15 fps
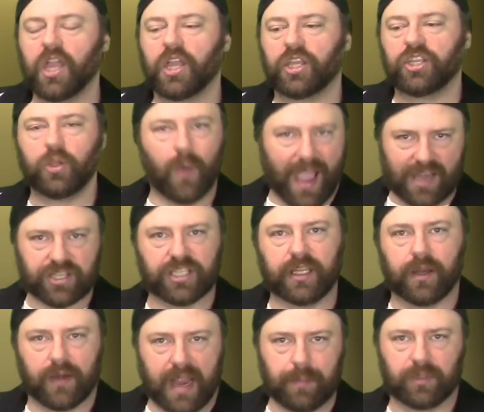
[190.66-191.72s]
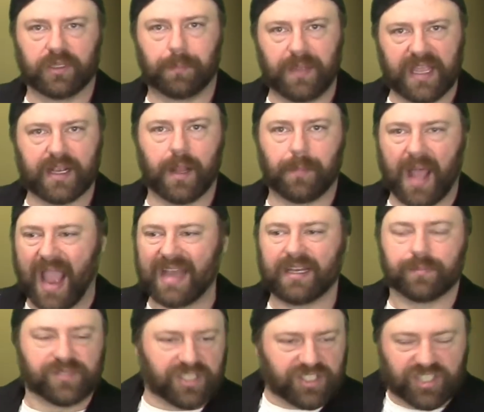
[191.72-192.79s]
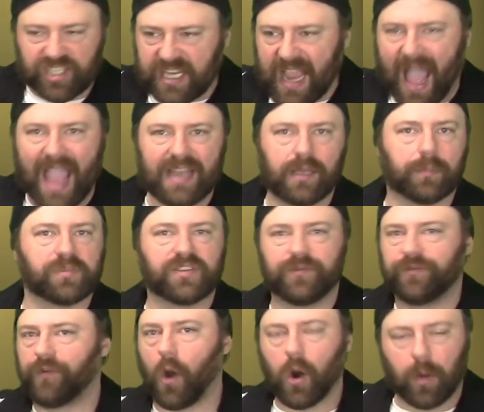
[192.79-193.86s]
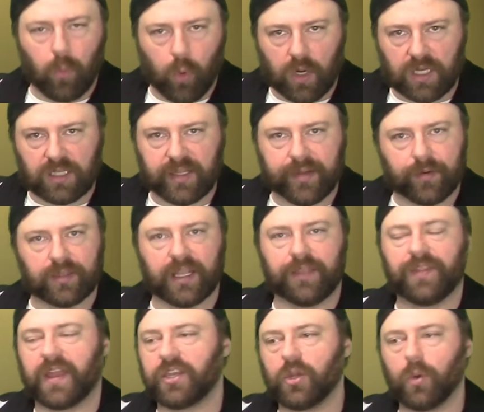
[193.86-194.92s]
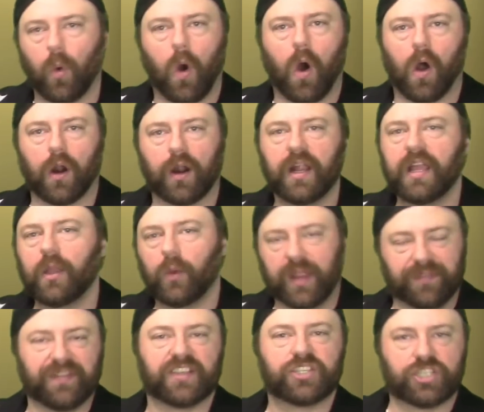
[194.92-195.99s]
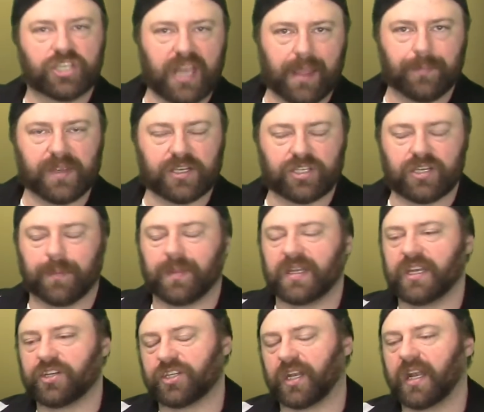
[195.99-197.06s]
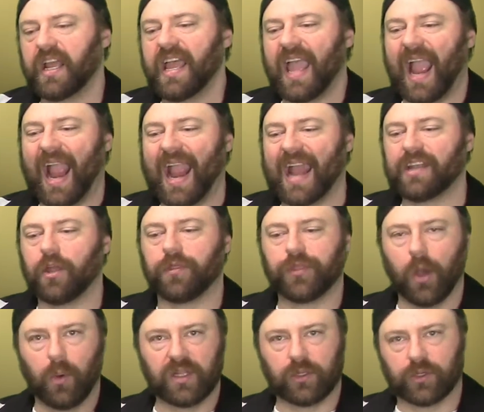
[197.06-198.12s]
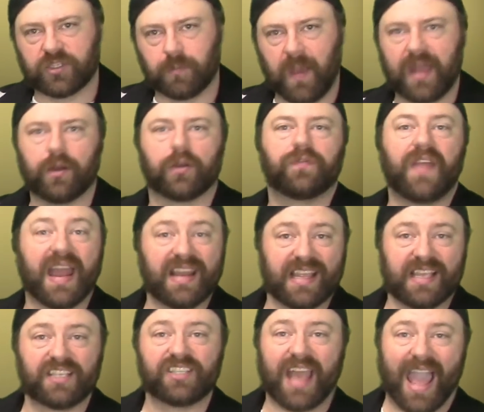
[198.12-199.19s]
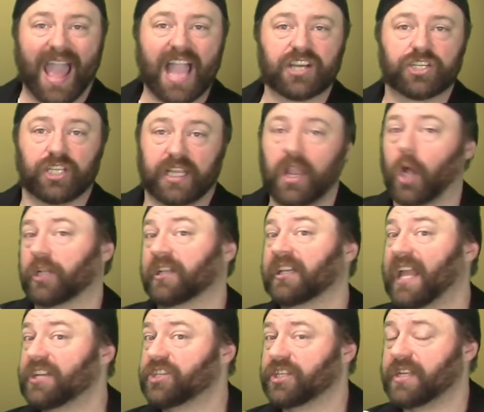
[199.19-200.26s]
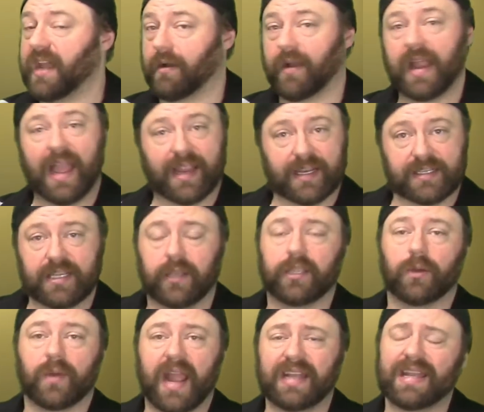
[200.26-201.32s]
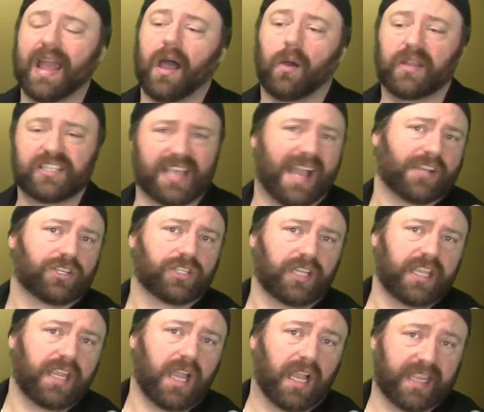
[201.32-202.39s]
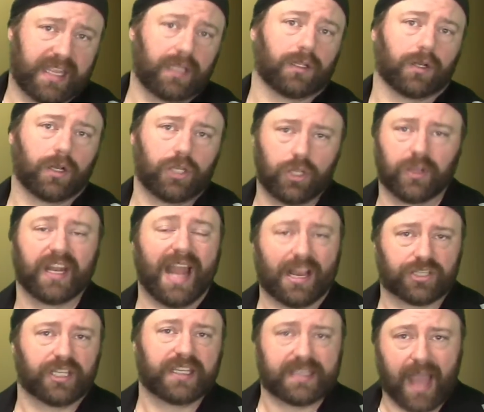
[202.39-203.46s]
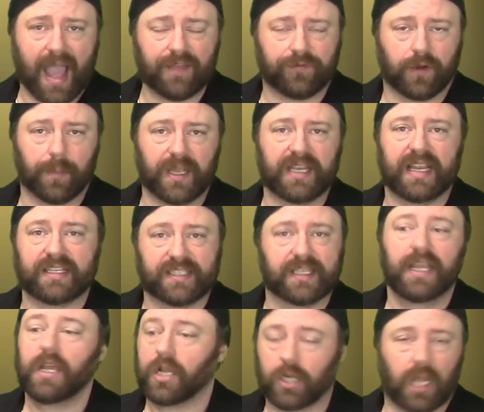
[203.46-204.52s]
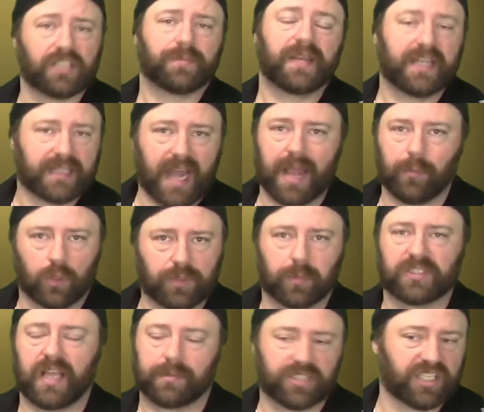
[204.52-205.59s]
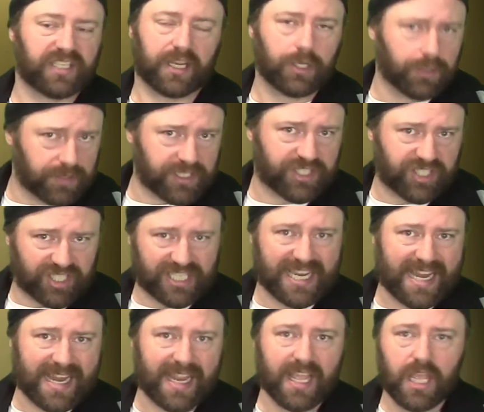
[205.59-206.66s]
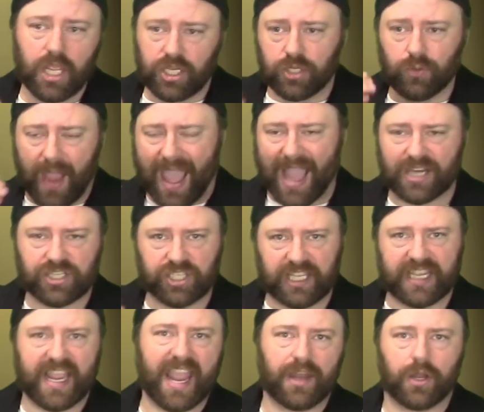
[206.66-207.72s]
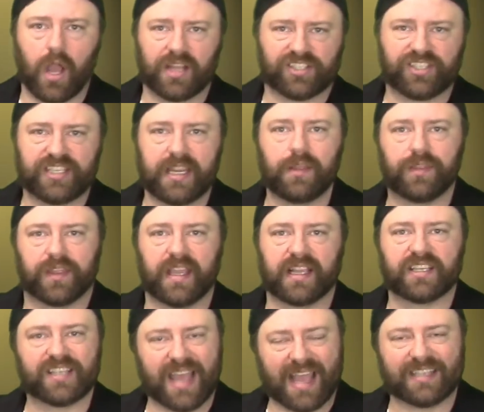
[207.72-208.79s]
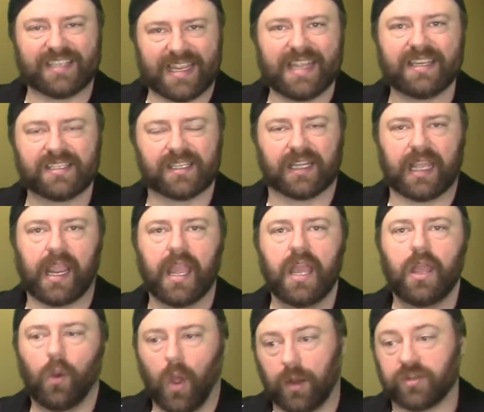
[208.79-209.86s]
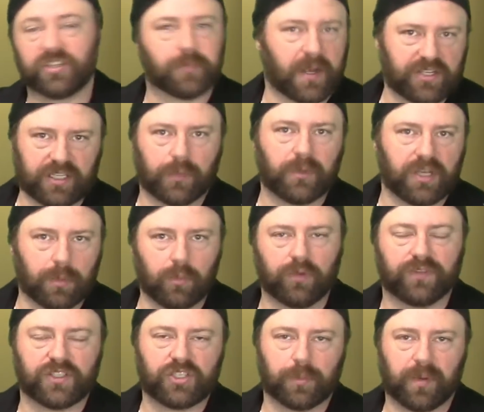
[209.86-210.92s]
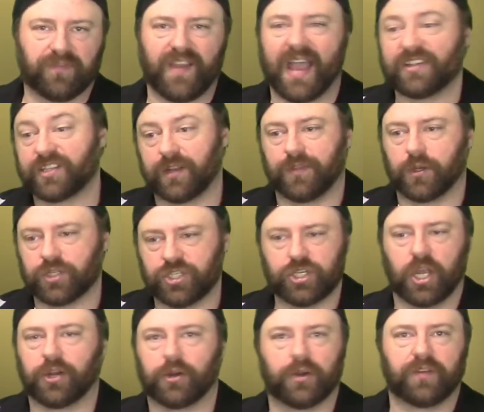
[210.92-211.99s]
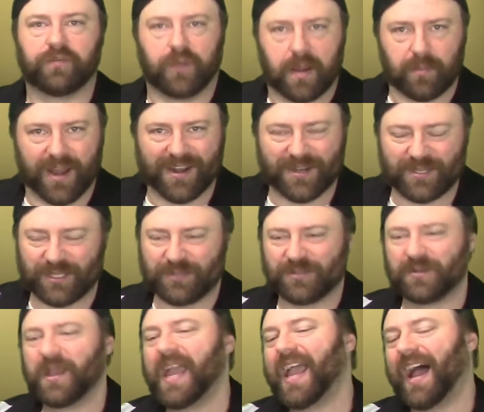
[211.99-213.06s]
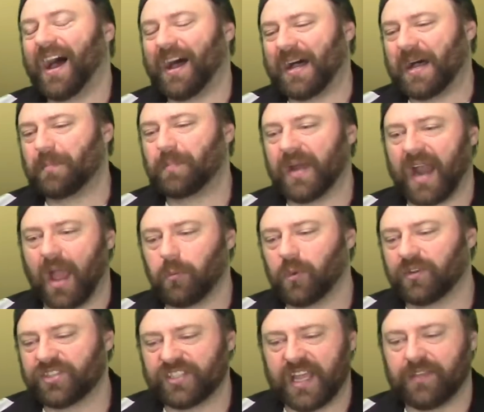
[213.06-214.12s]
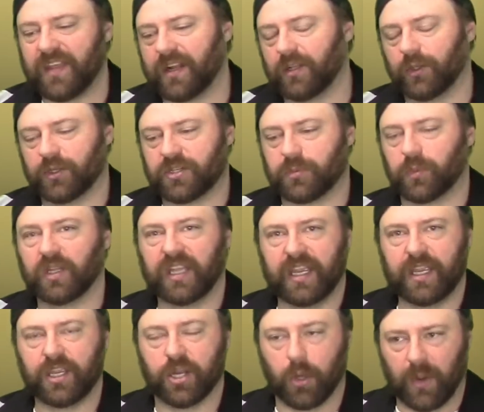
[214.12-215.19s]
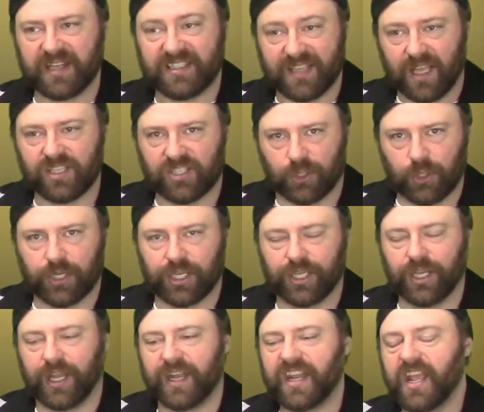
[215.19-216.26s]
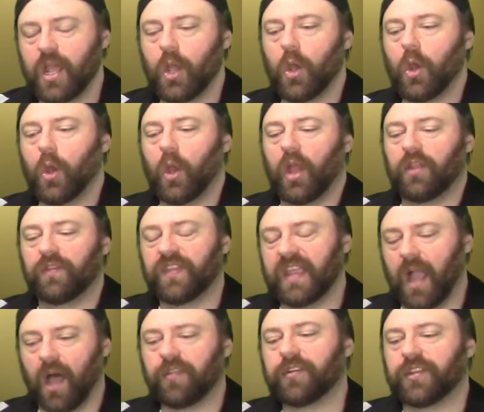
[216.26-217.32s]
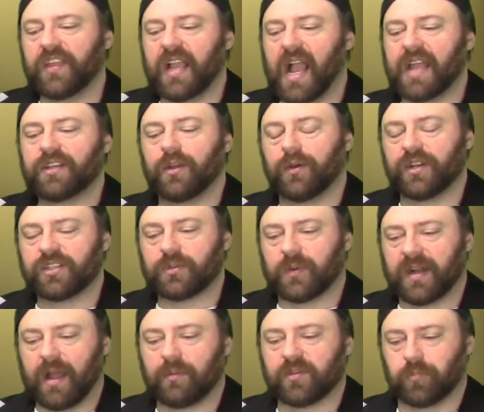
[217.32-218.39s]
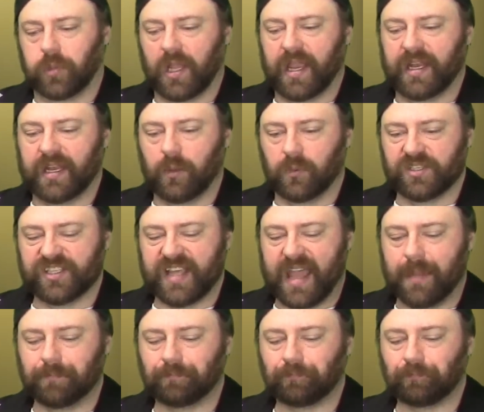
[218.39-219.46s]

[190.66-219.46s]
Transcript: you actually are able to pick up items and see items far more clearly than you are in this Championship Edition. And though it looks better, that is actually on Legendary, I can tell you right now, it's actually a killer. You can actually die from it. It's caused me to die multiple times because I couldn't see. You actually cannot see things as easily, and especially when you're moving super fast and there's judder and frame rate issues. But I will say that it looks really, it does look good. The other thing I noticed when I was playing it was that